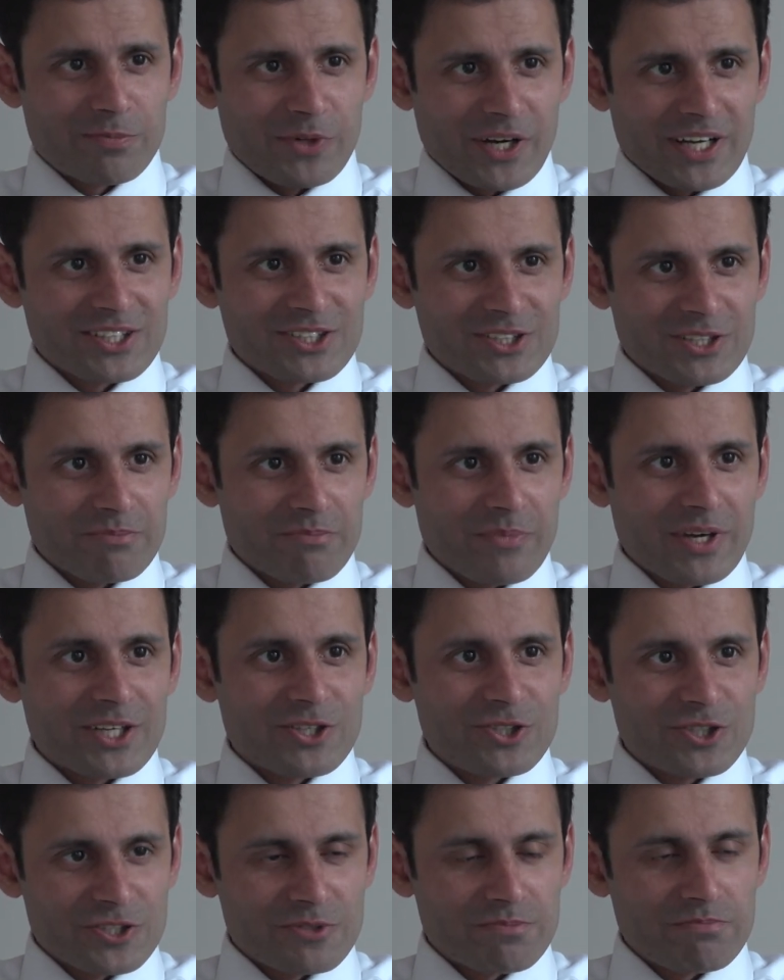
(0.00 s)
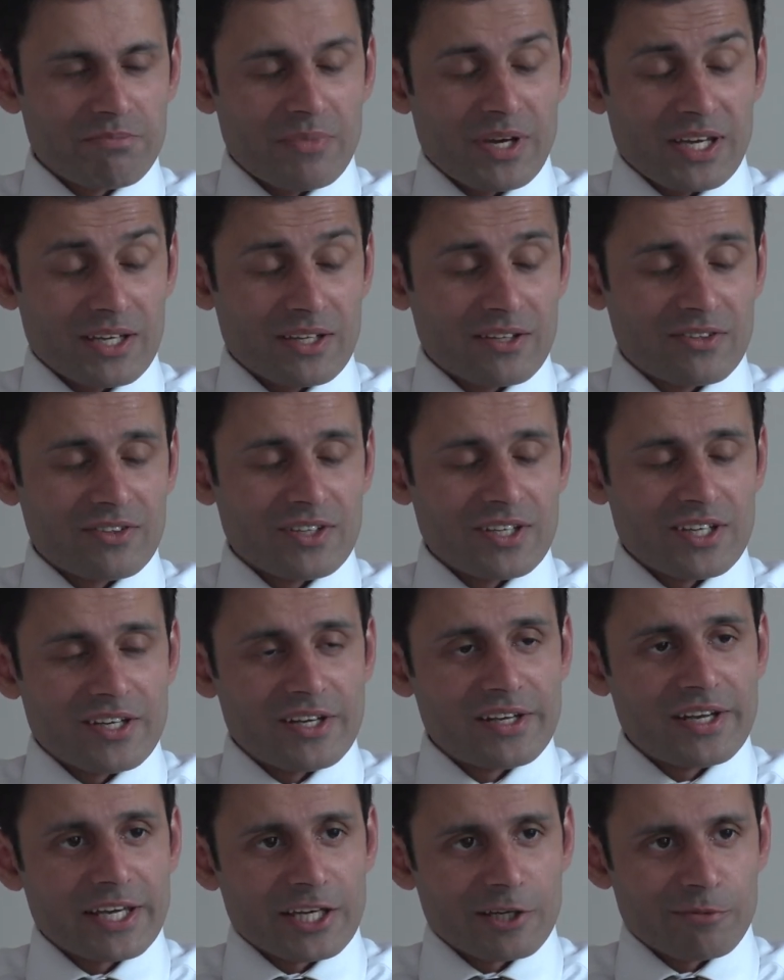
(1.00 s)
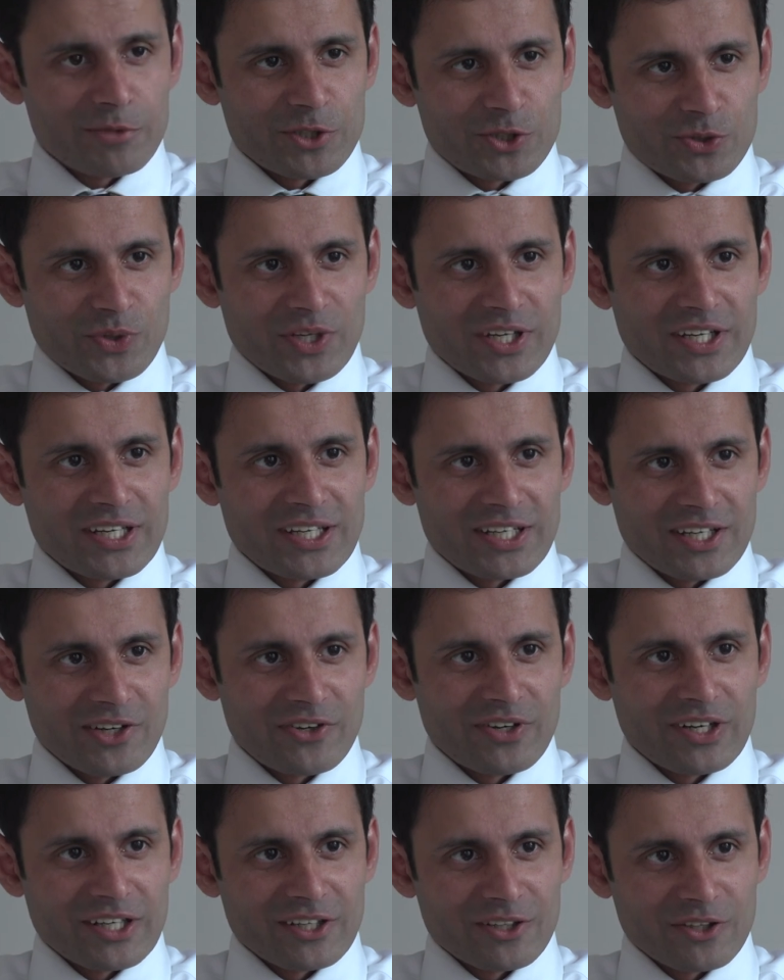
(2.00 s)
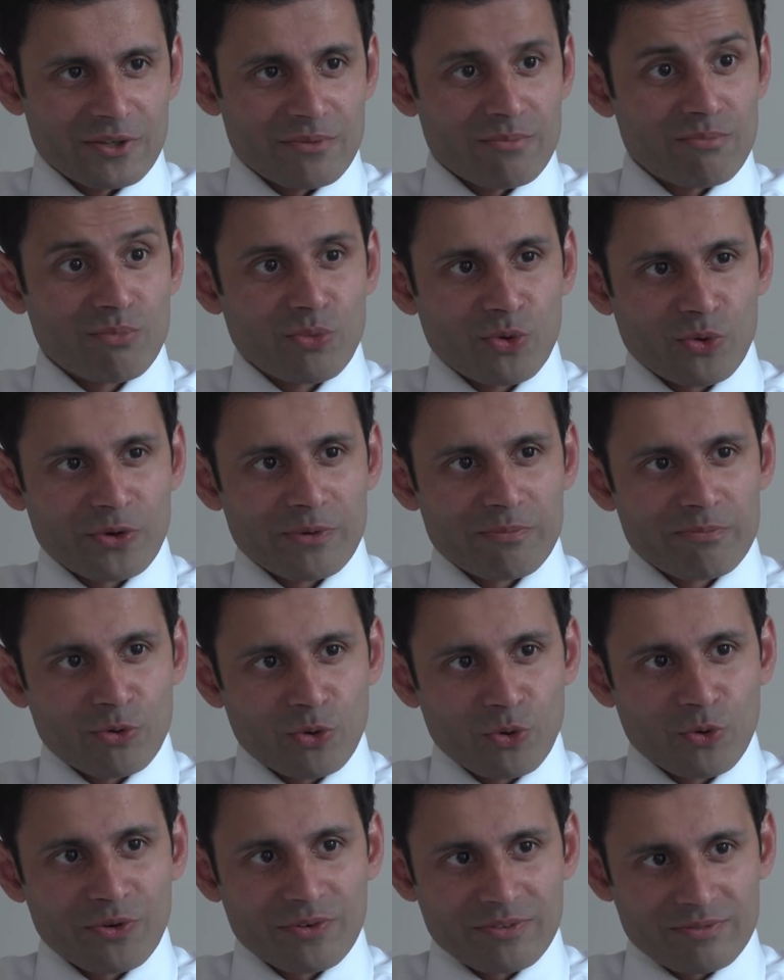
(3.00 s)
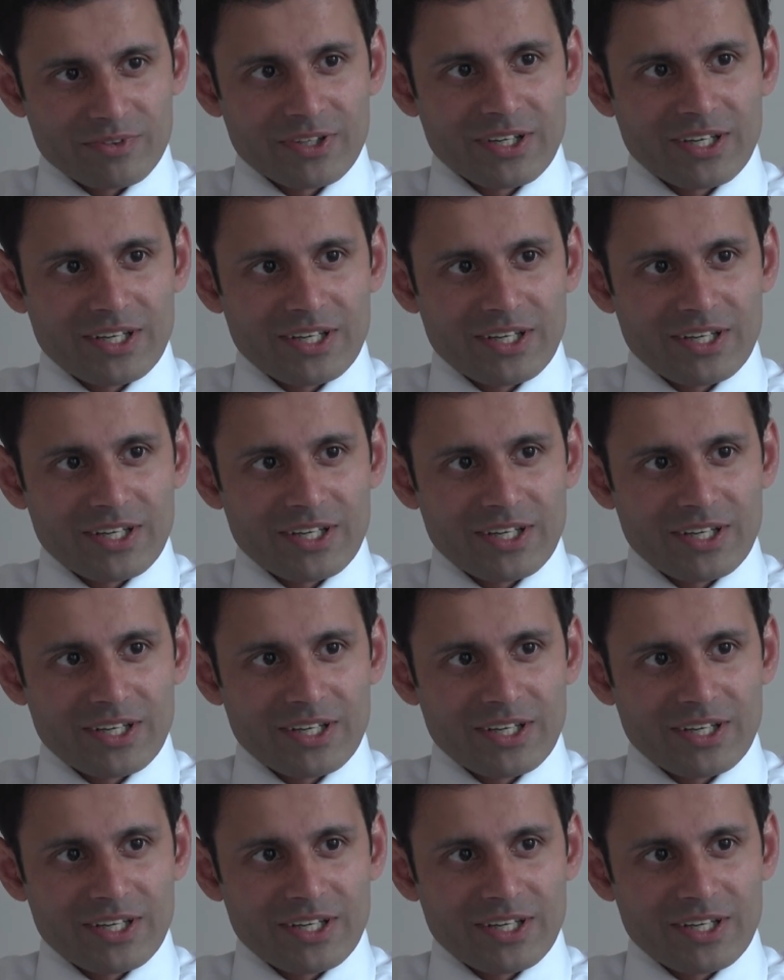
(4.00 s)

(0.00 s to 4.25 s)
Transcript: brexit may just make the link between india and england more important